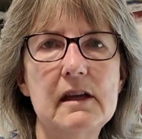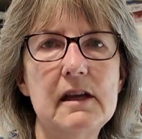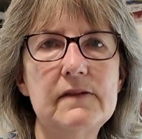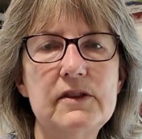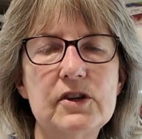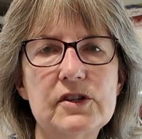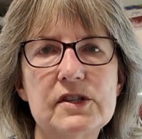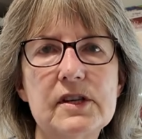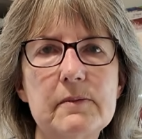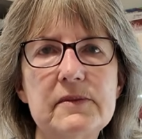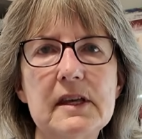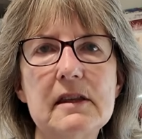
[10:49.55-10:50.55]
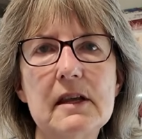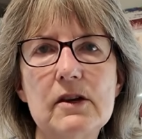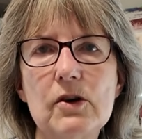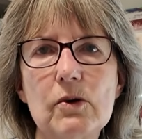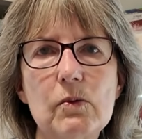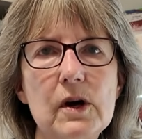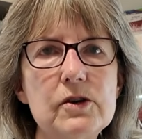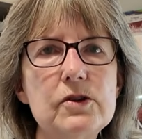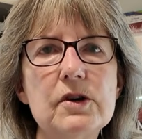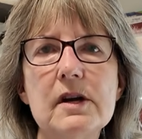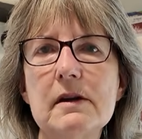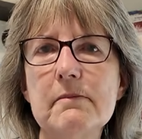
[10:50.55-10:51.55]
If there's something that you're
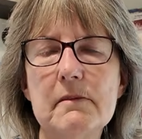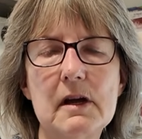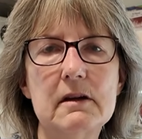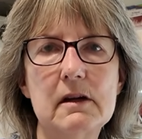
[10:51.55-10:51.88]
wondering,